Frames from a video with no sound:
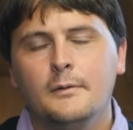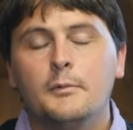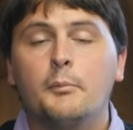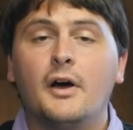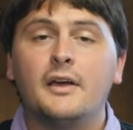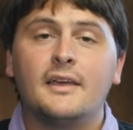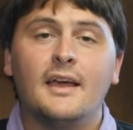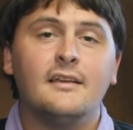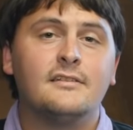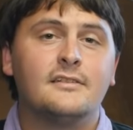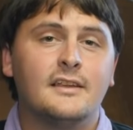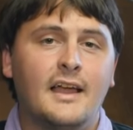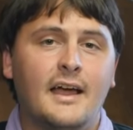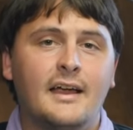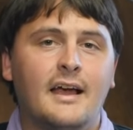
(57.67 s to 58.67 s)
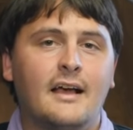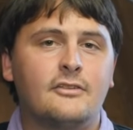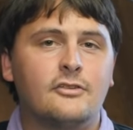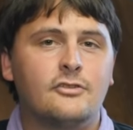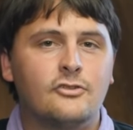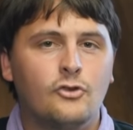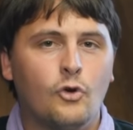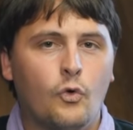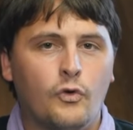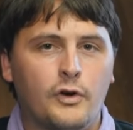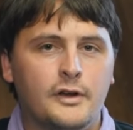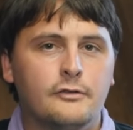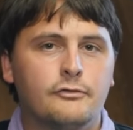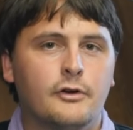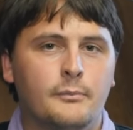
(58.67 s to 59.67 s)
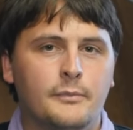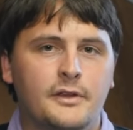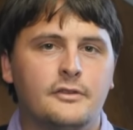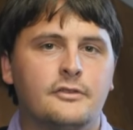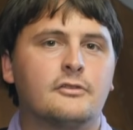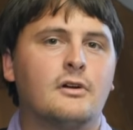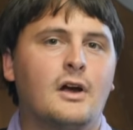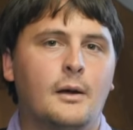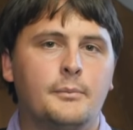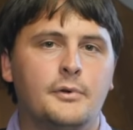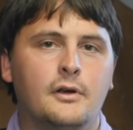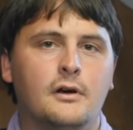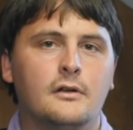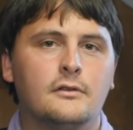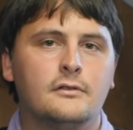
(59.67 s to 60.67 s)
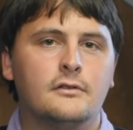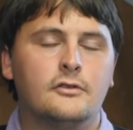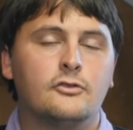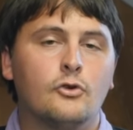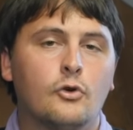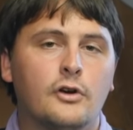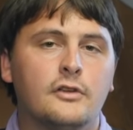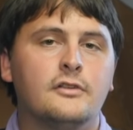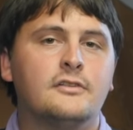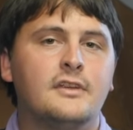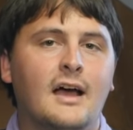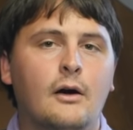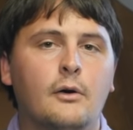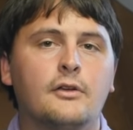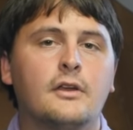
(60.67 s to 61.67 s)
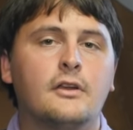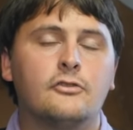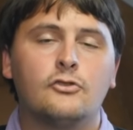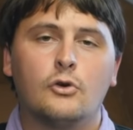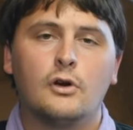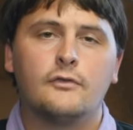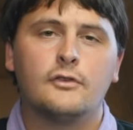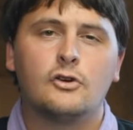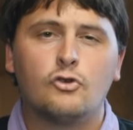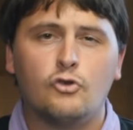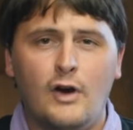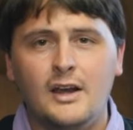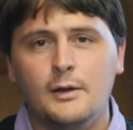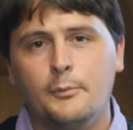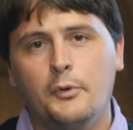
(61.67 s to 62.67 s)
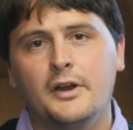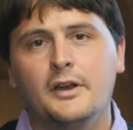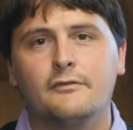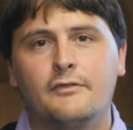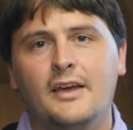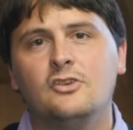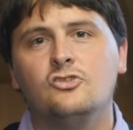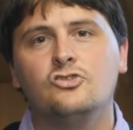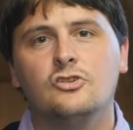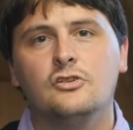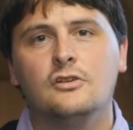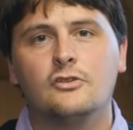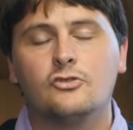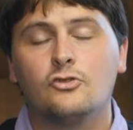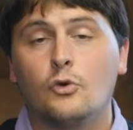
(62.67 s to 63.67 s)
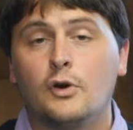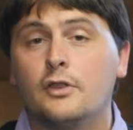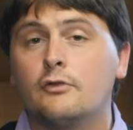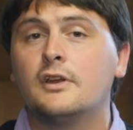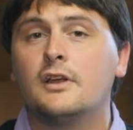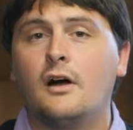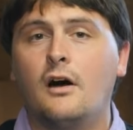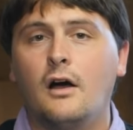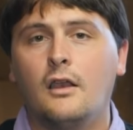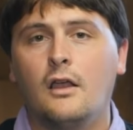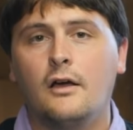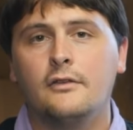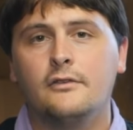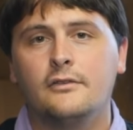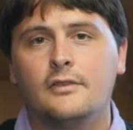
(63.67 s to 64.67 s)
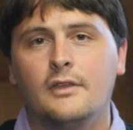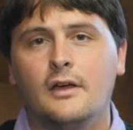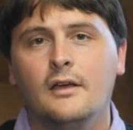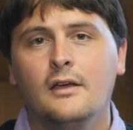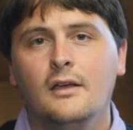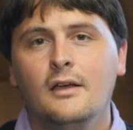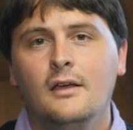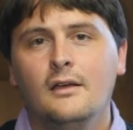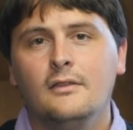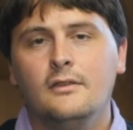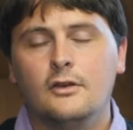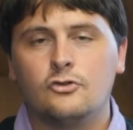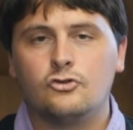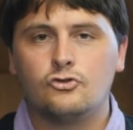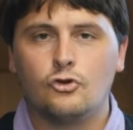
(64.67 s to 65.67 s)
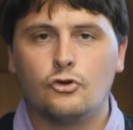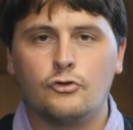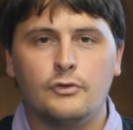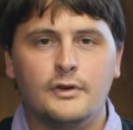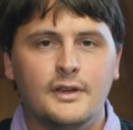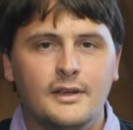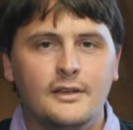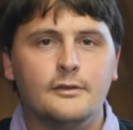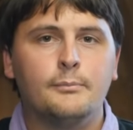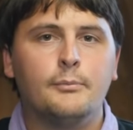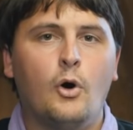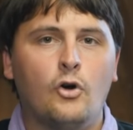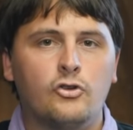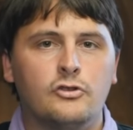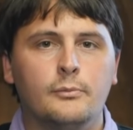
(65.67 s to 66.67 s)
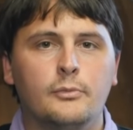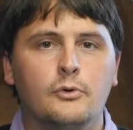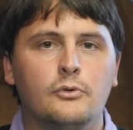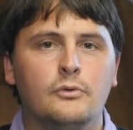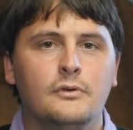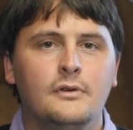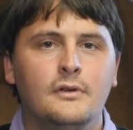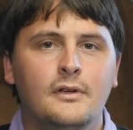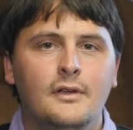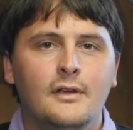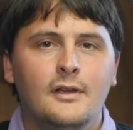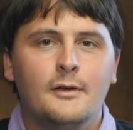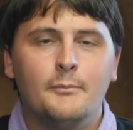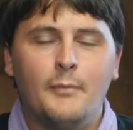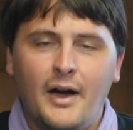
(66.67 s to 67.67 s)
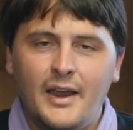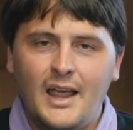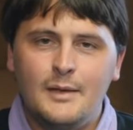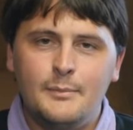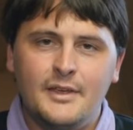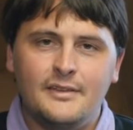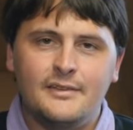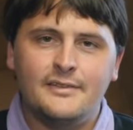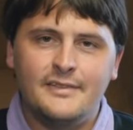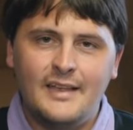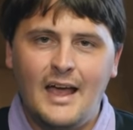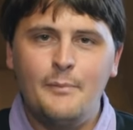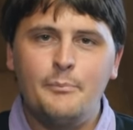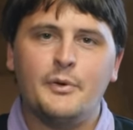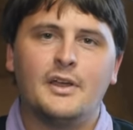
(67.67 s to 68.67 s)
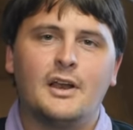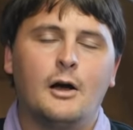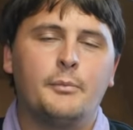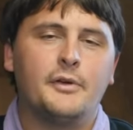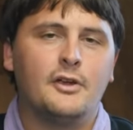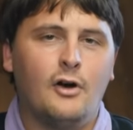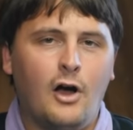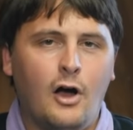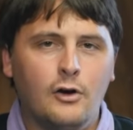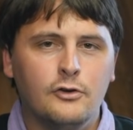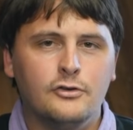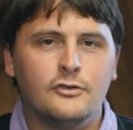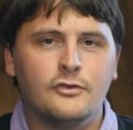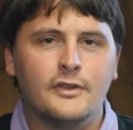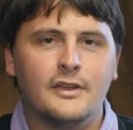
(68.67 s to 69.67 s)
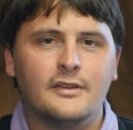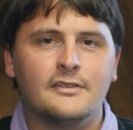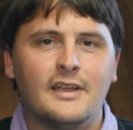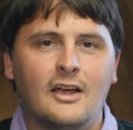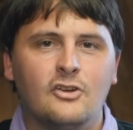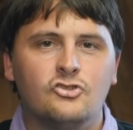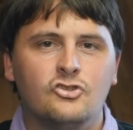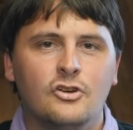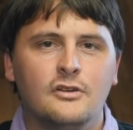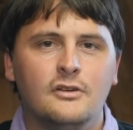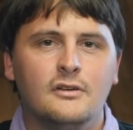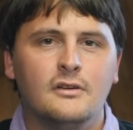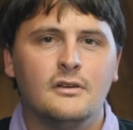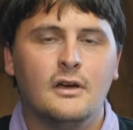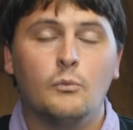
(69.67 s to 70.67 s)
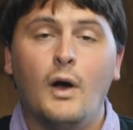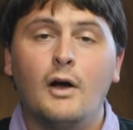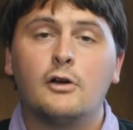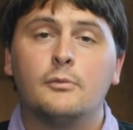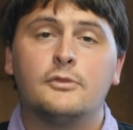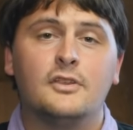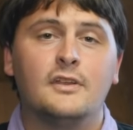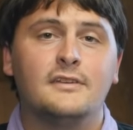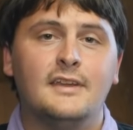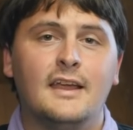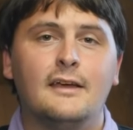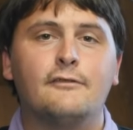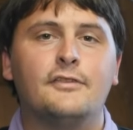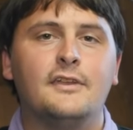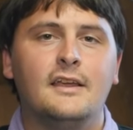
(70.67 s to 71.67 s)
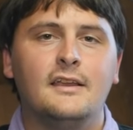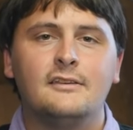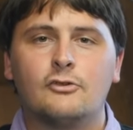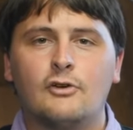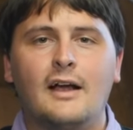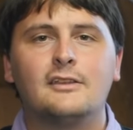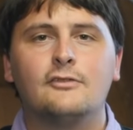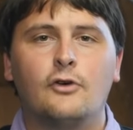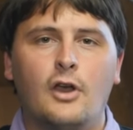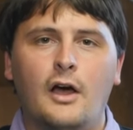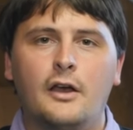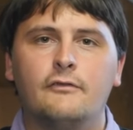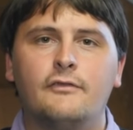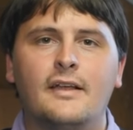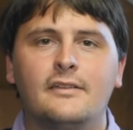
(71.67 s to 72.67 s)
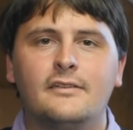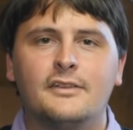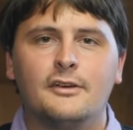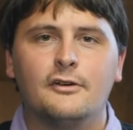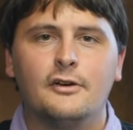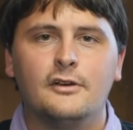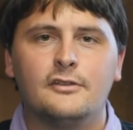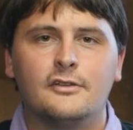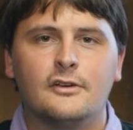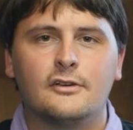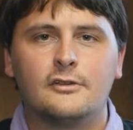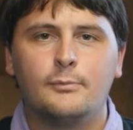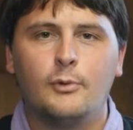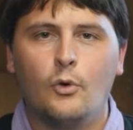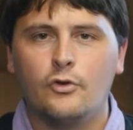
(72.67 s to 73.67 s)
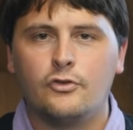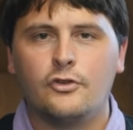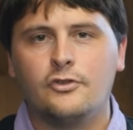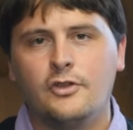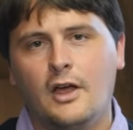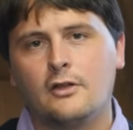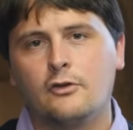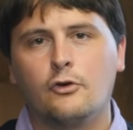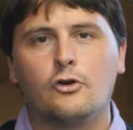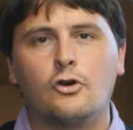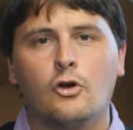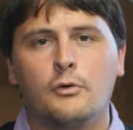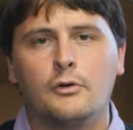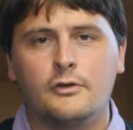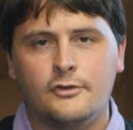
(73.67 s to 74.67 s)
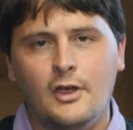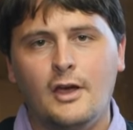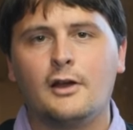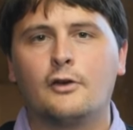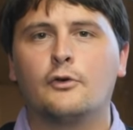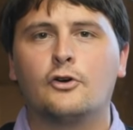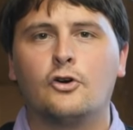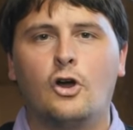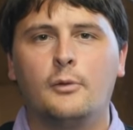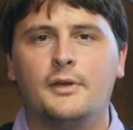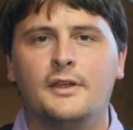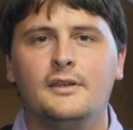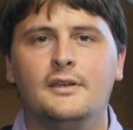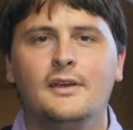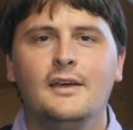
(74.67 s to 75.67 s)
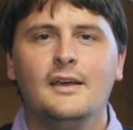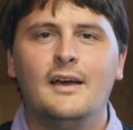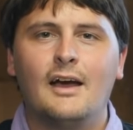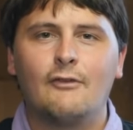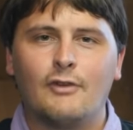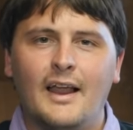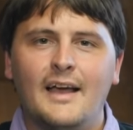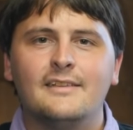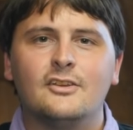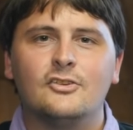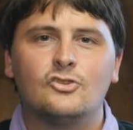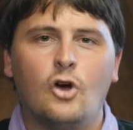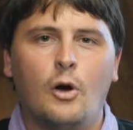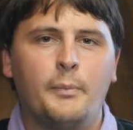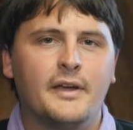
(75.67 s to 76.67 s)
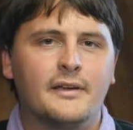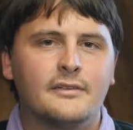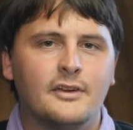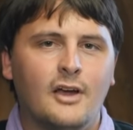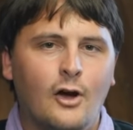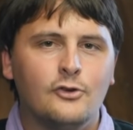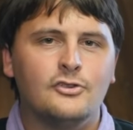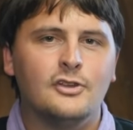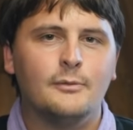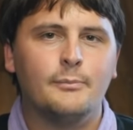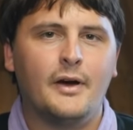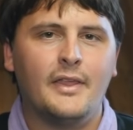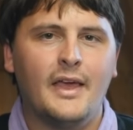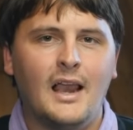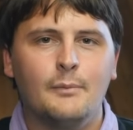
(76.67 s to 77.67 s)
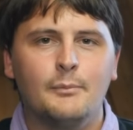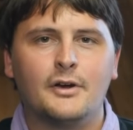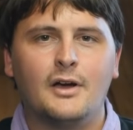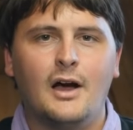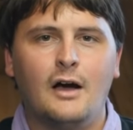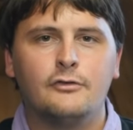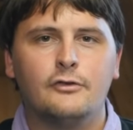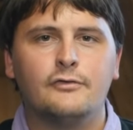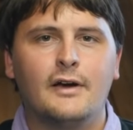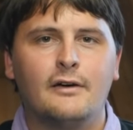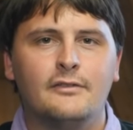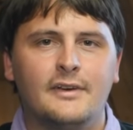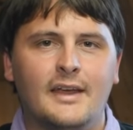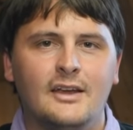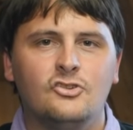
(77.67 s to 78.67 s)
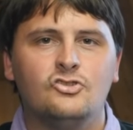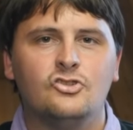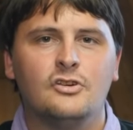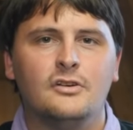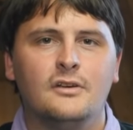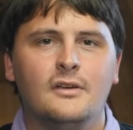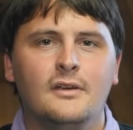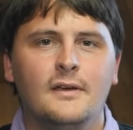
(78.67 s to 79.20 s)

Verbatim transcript: But my guest today has a story from these scrapyards, a story to tell, a story of incredible innovation, a story highlights that the extraordinary is possible. My name is Seb and I'll be your host for this session and welcome to The Diff, the interactive online event series that explores the circular, circular economy and related topics and hosted by the Ellen MacArthur Foundation.